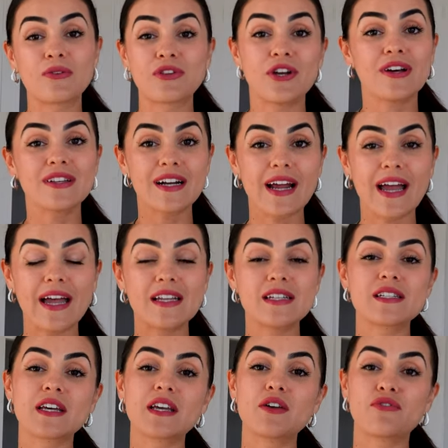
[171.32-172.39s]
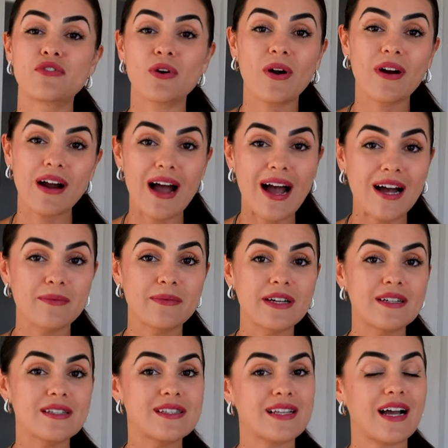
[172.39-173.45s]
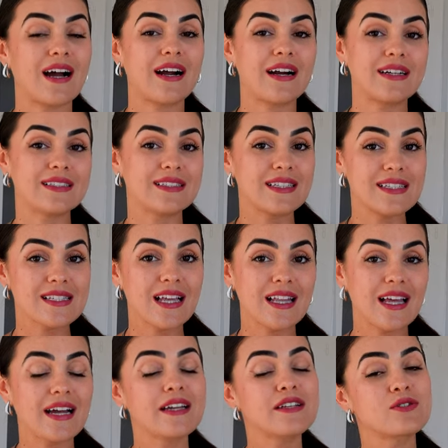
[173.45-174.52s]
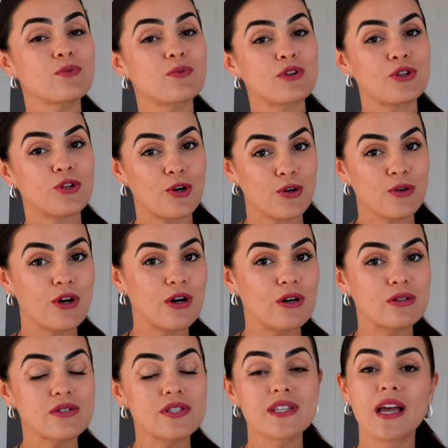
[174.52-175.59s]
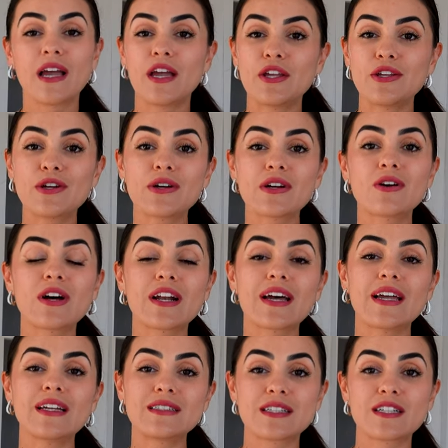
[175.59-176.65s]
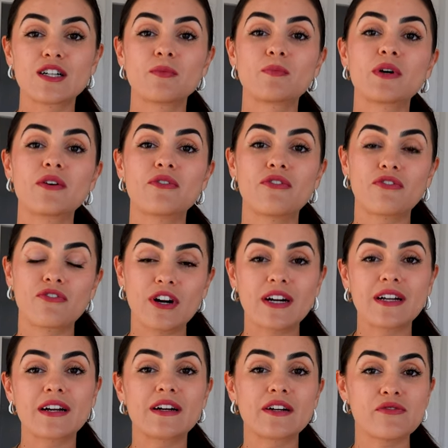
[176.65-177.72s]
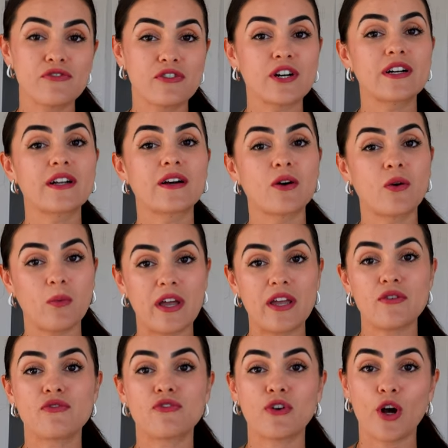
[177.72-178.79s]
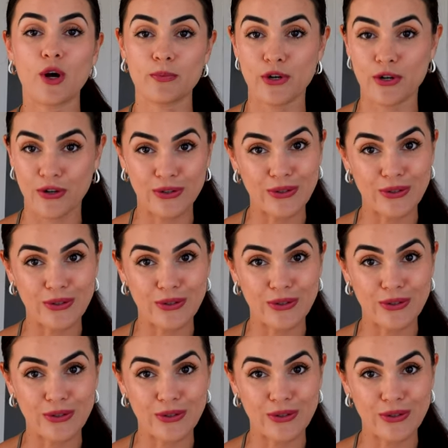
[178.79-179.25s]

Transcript: On the other hand, if your habits are disaligned with your goals, you're gonna end up further and further away from your